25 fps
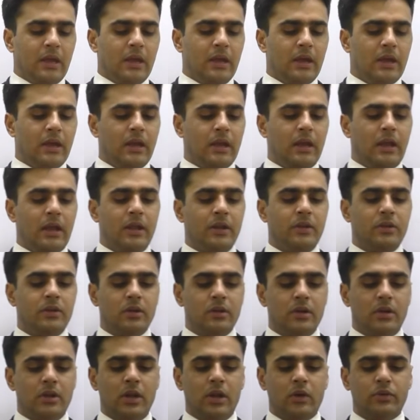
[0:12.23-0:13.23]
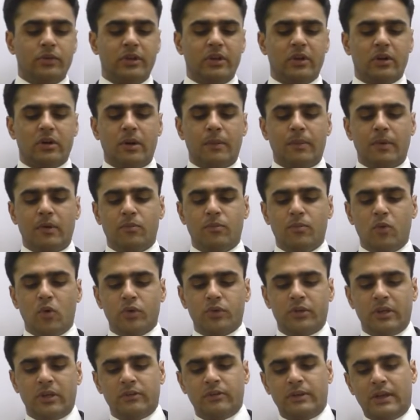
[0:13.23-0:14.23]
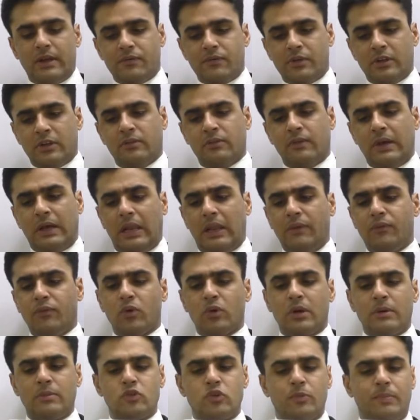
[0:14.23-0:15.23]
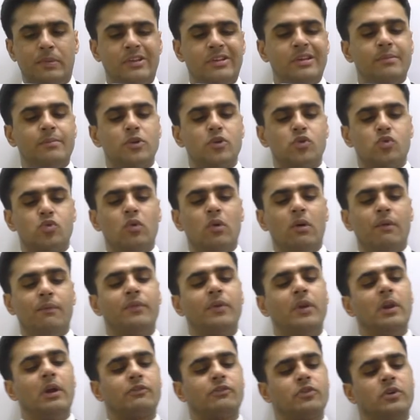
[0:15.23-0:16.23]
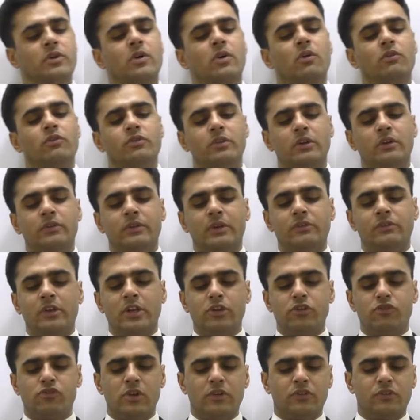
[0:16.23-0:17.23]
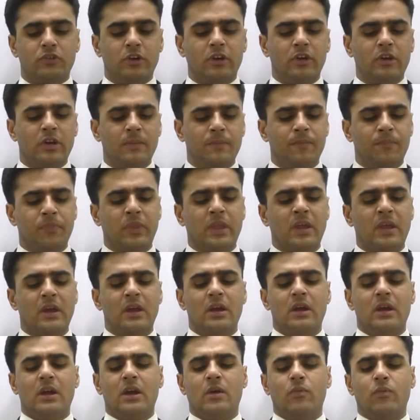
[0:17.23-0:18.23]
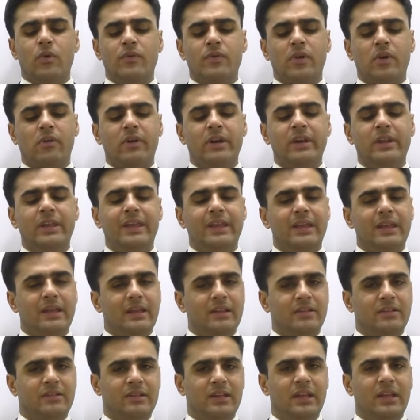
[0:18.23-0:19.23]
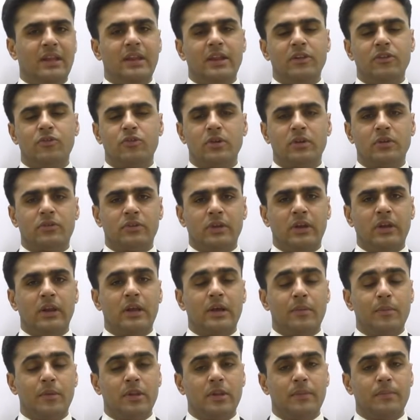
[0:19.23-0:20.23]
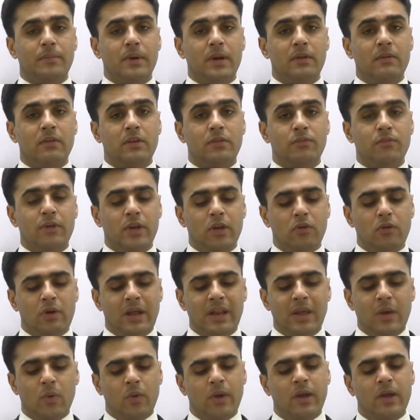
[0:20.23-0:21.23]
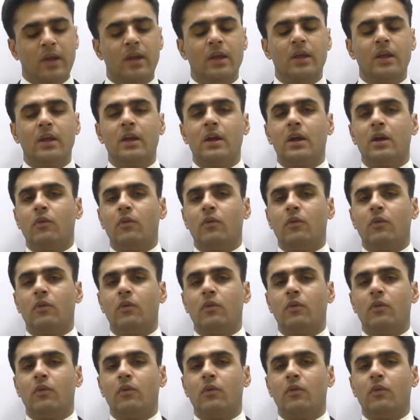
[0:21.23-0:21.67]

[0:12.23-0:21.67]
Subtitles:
and now there are a couple of more things left as well. If you come to page number 2 of your lecture notes, it says interest income. We've already seen interest income in the previous video anyway.